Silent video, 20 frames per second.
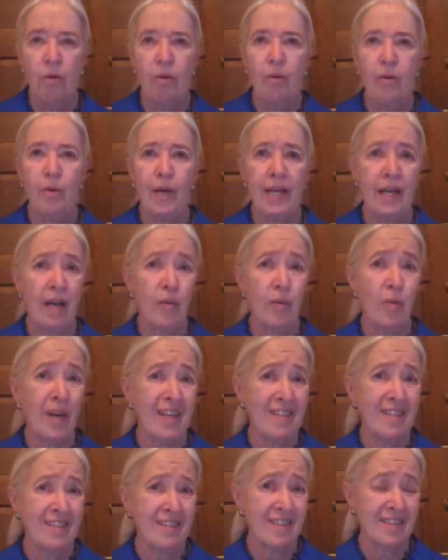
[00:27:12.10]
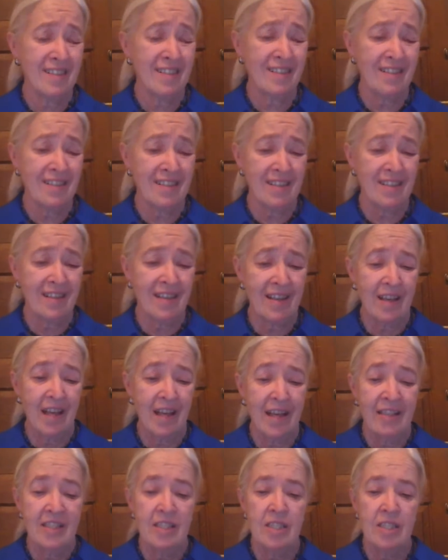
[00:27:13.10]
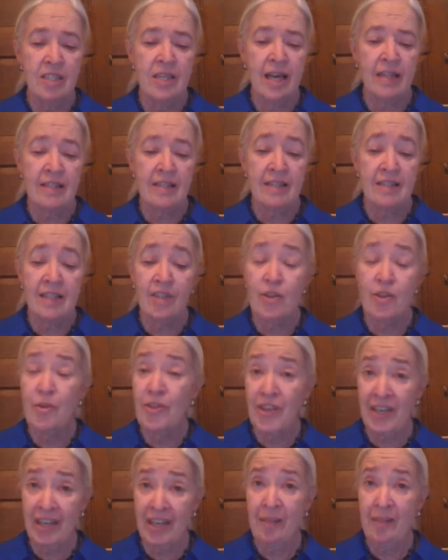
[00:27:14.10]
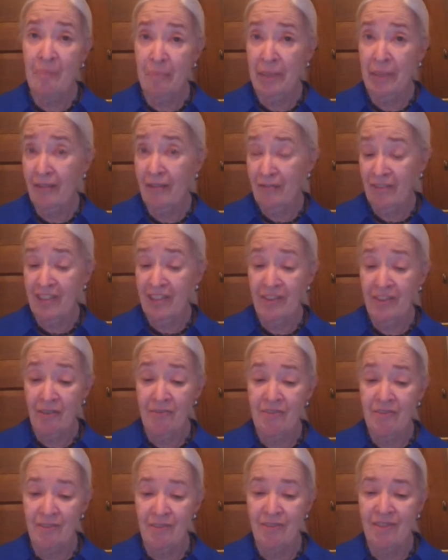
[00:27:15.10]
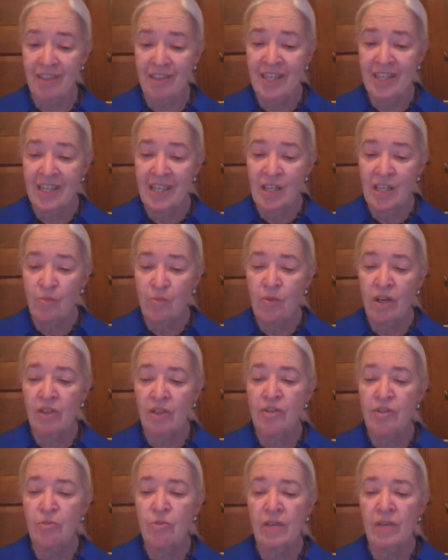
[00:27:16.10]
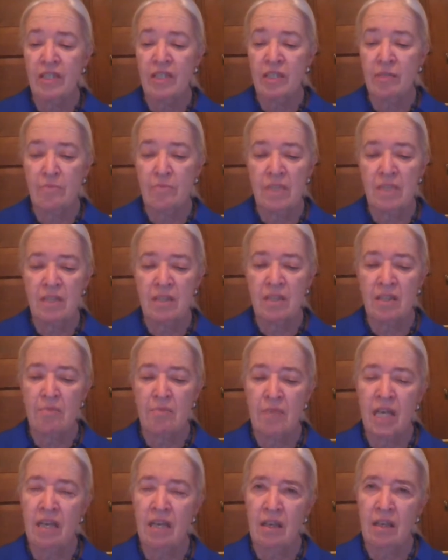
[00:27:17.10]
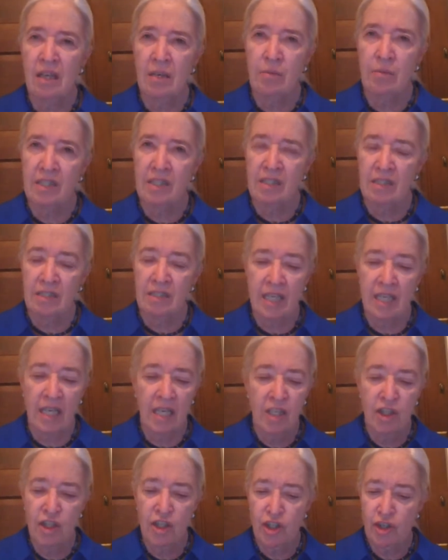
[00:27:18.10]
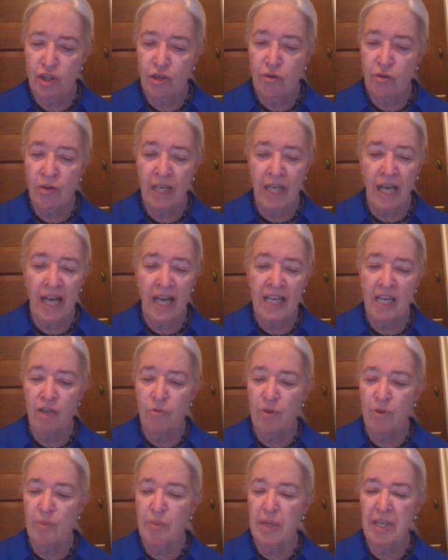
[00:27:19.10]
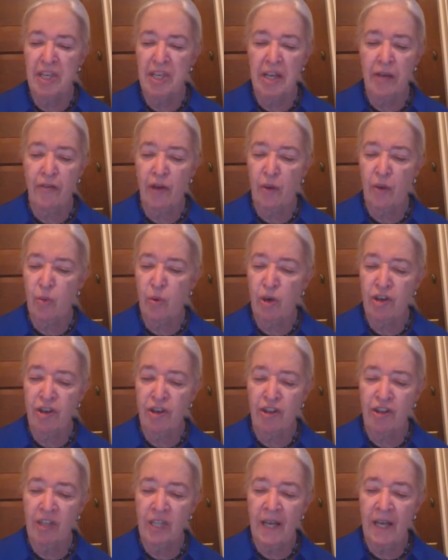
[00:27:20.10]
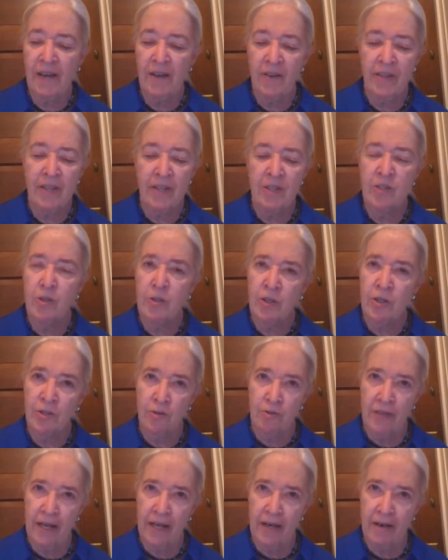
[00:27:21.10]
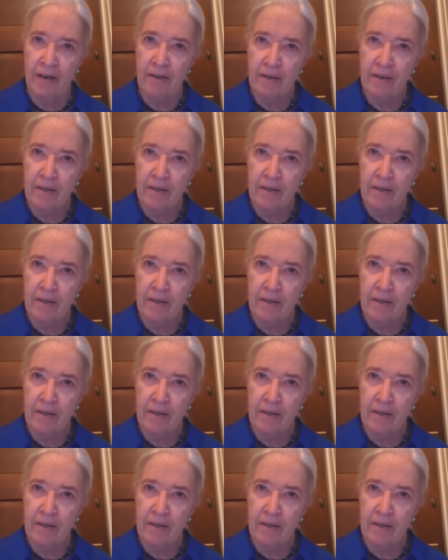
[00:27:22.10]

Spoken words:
Why I went? Yes, you think I'm bluffing, don't you? Well, you went to meet the man I was engaged to, and I can repeat every word of the letter that took you there.